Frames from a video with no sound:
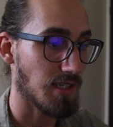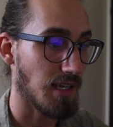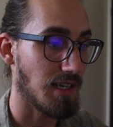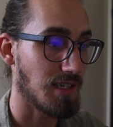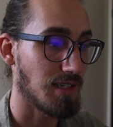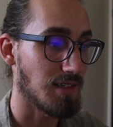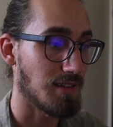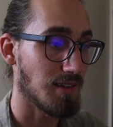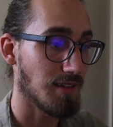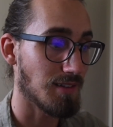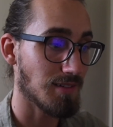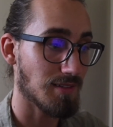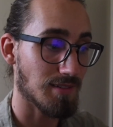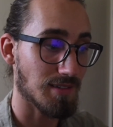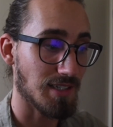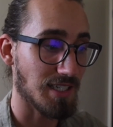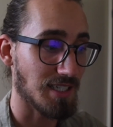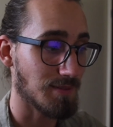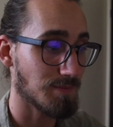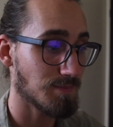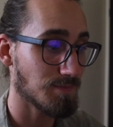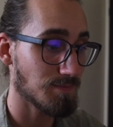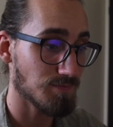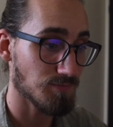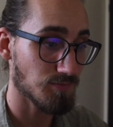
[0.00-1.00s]
And
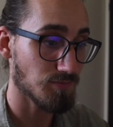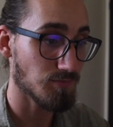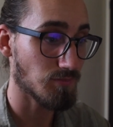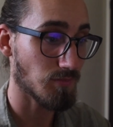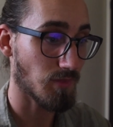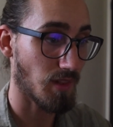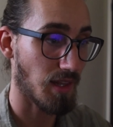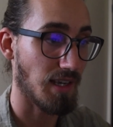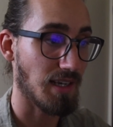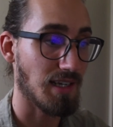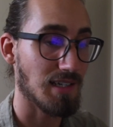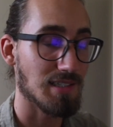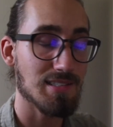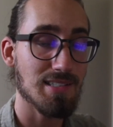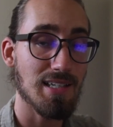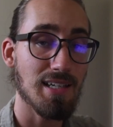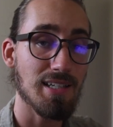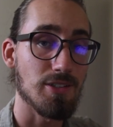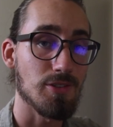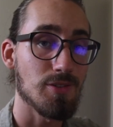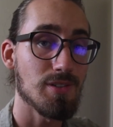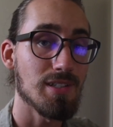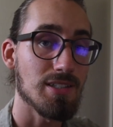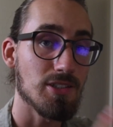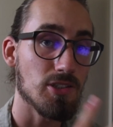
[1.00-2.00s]
like I said,
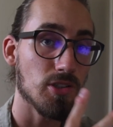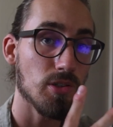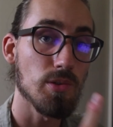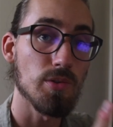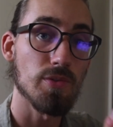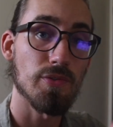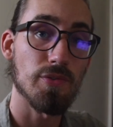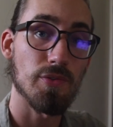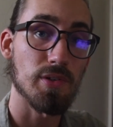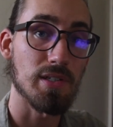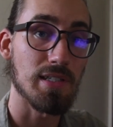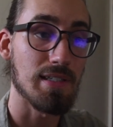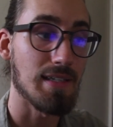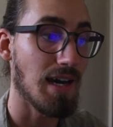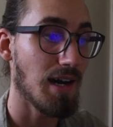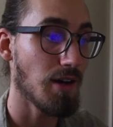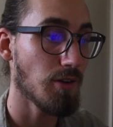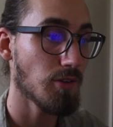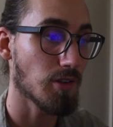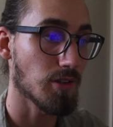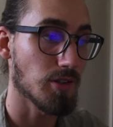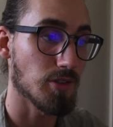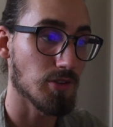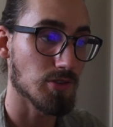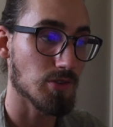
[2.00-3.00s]
you get 2 free
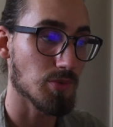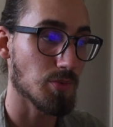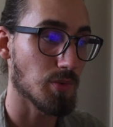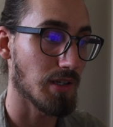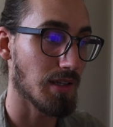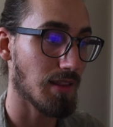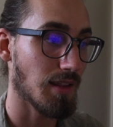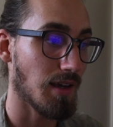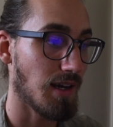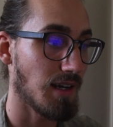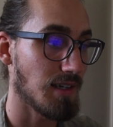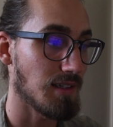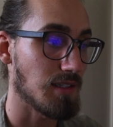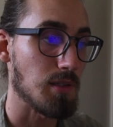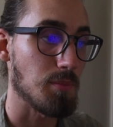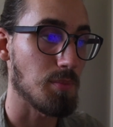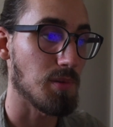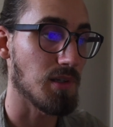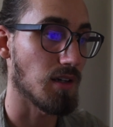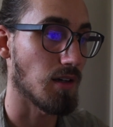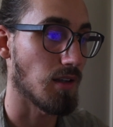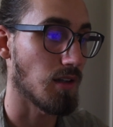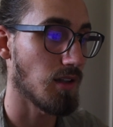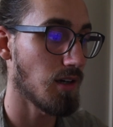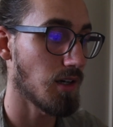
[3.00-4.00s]
downloads with
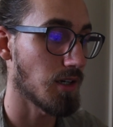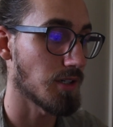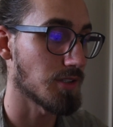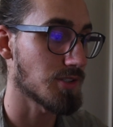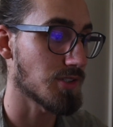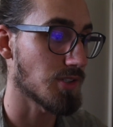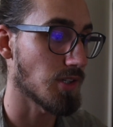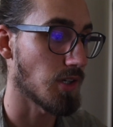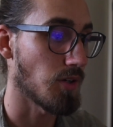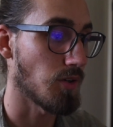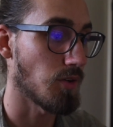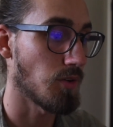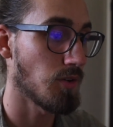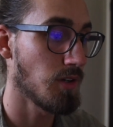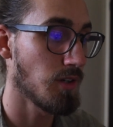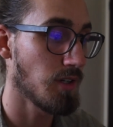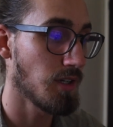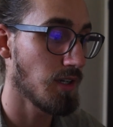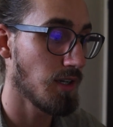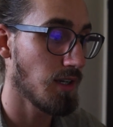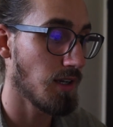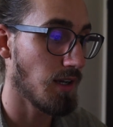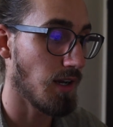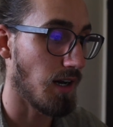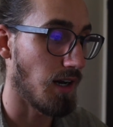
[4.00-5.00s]
IDPLR, so
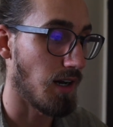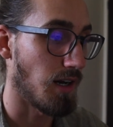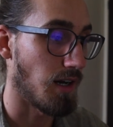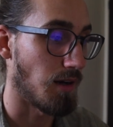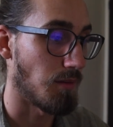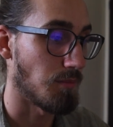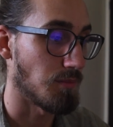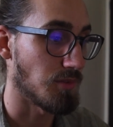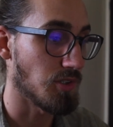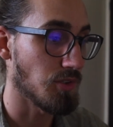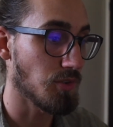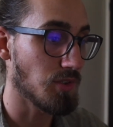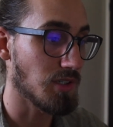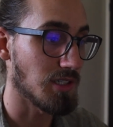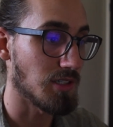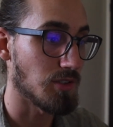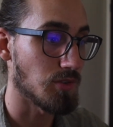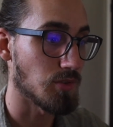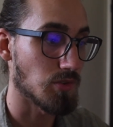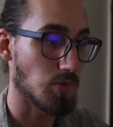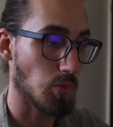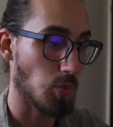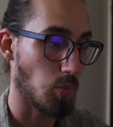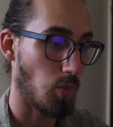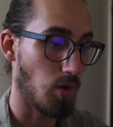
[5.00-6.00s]
you can
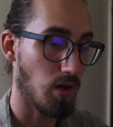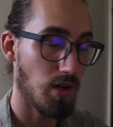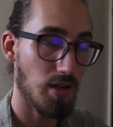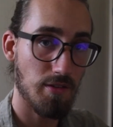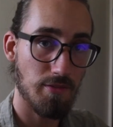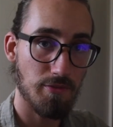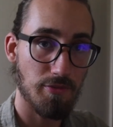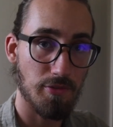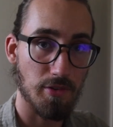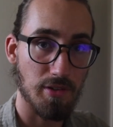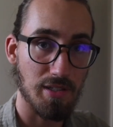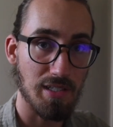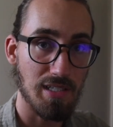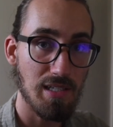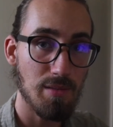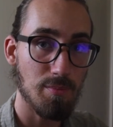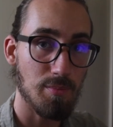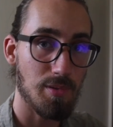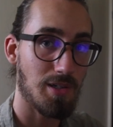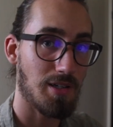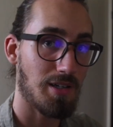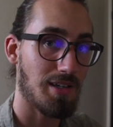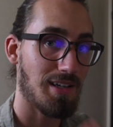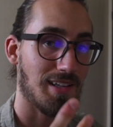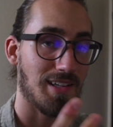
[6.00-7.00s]
use 1 for the
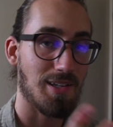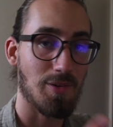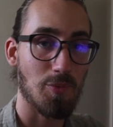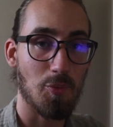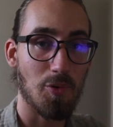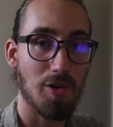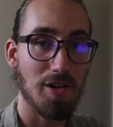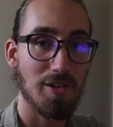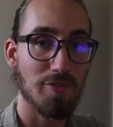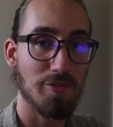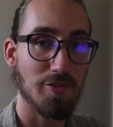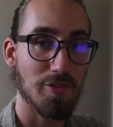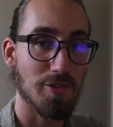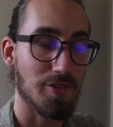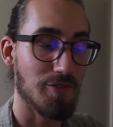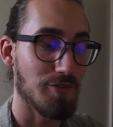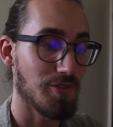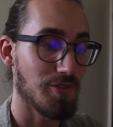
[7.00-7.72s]
ebook and then 1 for the